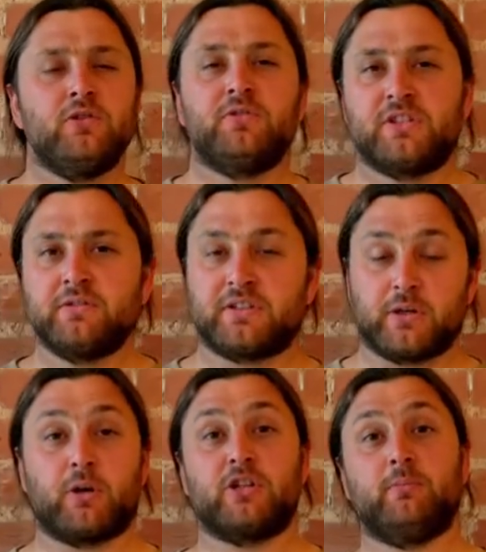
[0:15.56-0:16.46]
new series that
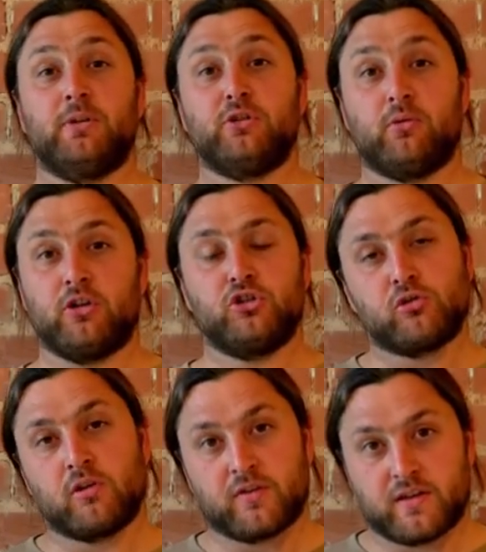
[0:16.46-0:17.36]
we're going to be doing
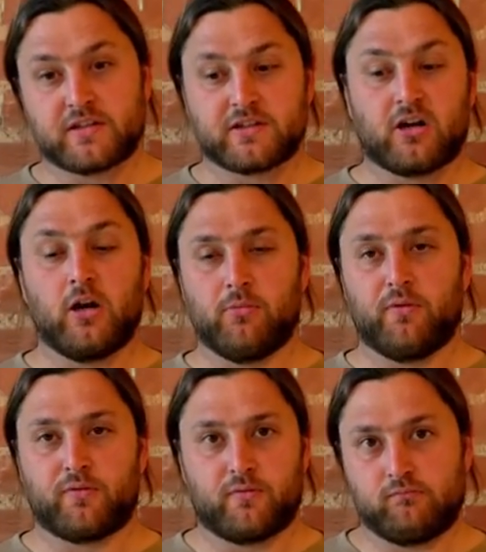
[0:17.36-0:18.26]
during this time
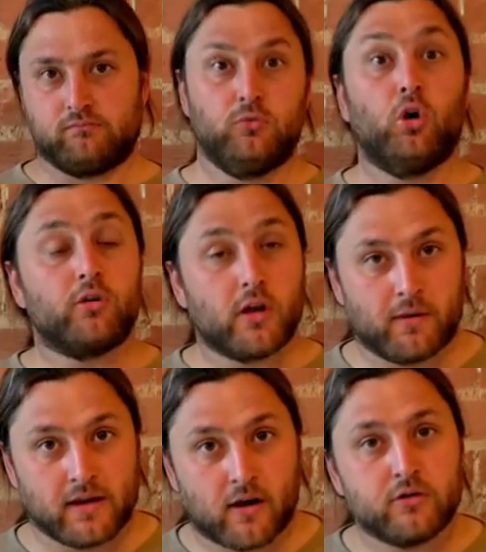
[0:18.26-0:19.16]
of not
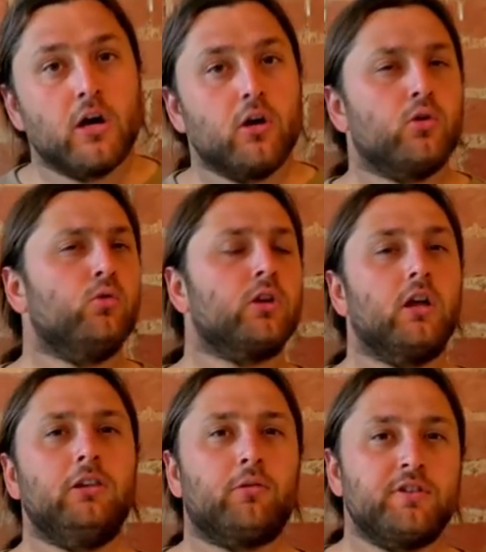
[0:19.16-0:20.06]
going out called
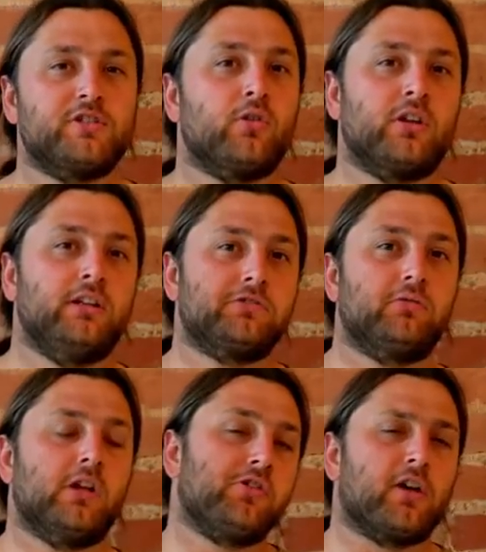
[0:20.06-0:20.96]
Lawrie's Gone a Little
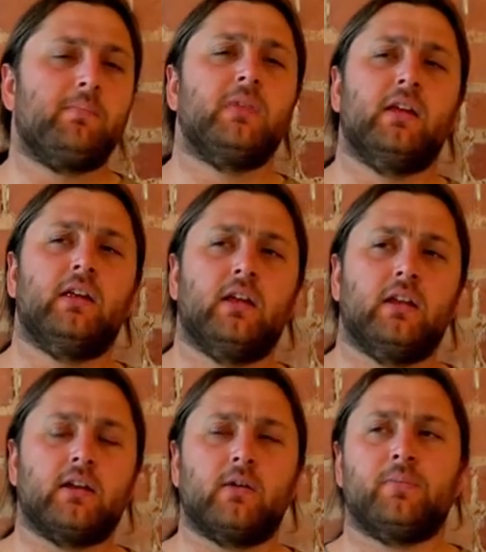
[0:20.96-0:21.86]
Loco.
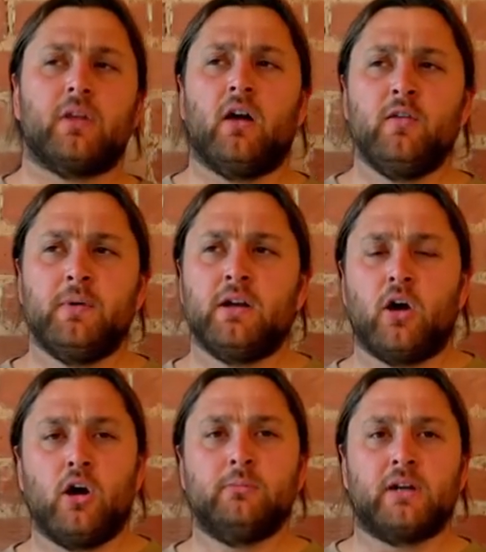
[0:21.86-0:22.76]
Now, I've been at
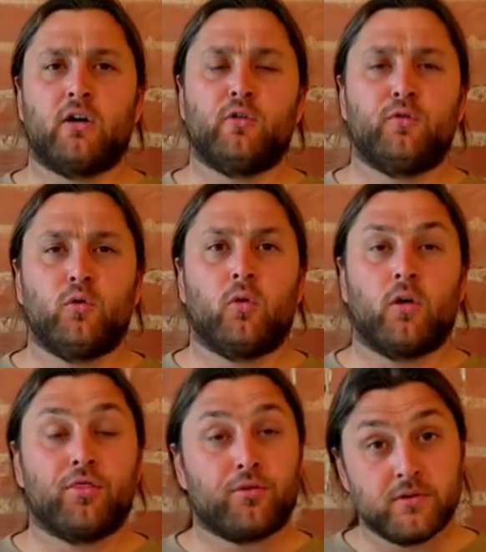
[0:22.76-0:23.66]
home now for
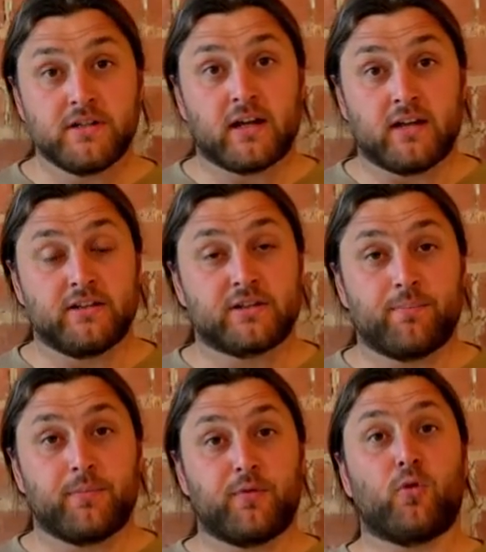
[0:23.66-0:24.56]
three days
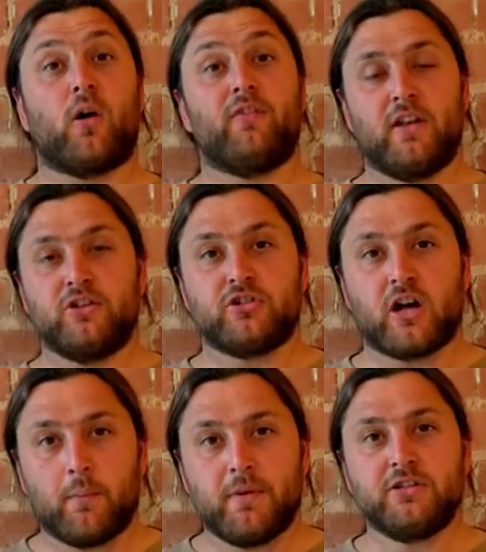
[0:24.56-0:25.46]
before I ventured
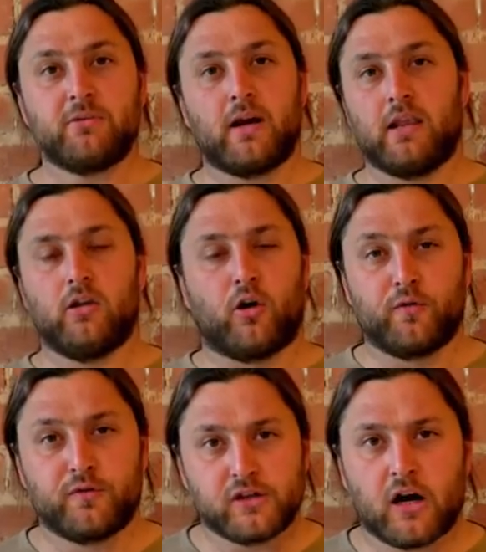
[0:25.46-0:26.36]
up into my
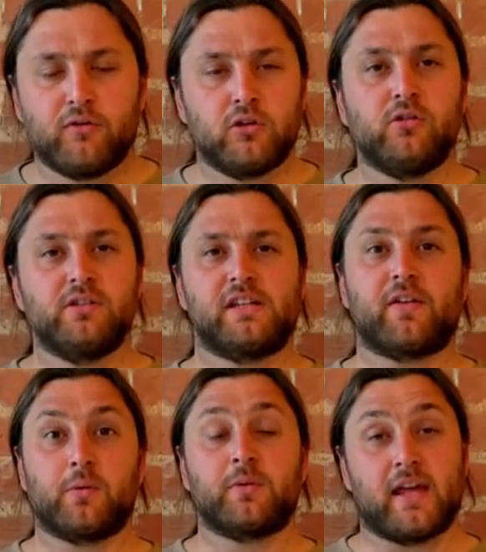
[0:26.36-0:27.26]
loft to have a look and see
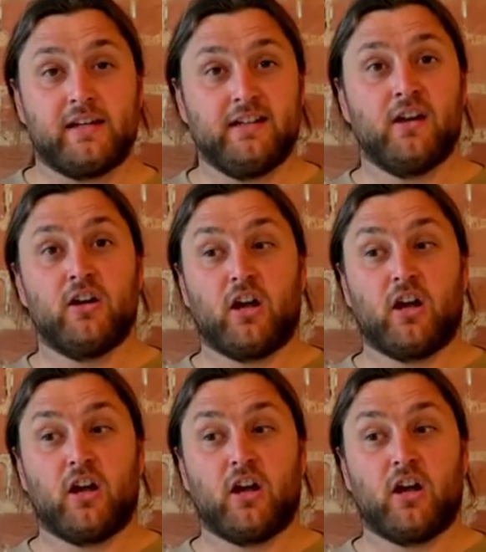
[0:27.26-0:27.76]
if there was any